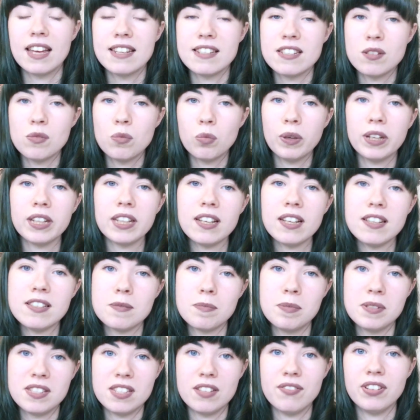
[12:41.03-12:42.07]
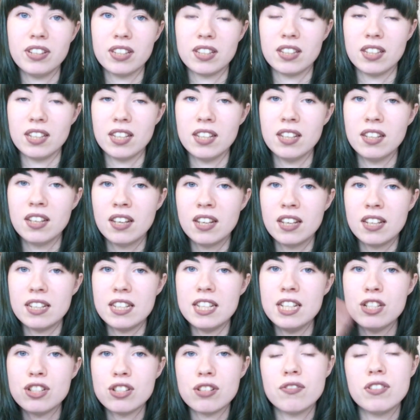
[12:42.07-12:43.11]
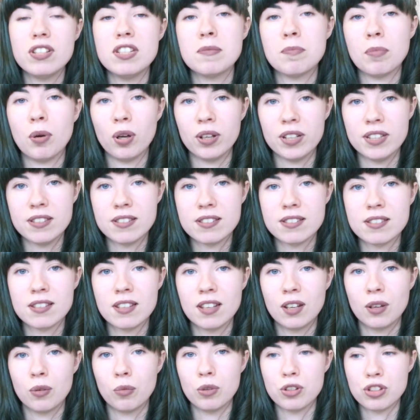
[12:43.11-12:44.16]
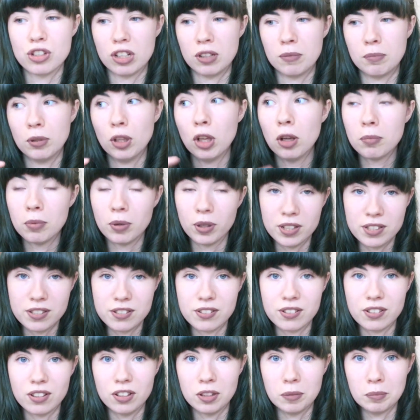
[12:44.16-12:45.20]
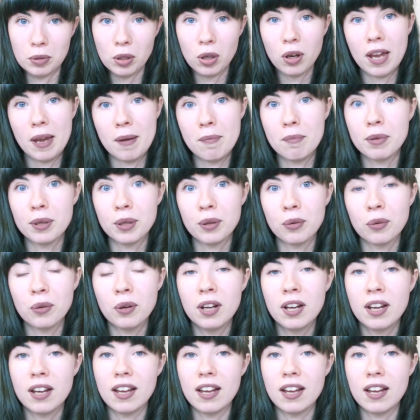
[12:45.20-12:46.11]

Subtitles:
And in Wicca specifically, each of these points, which are plot points on the plot embryo,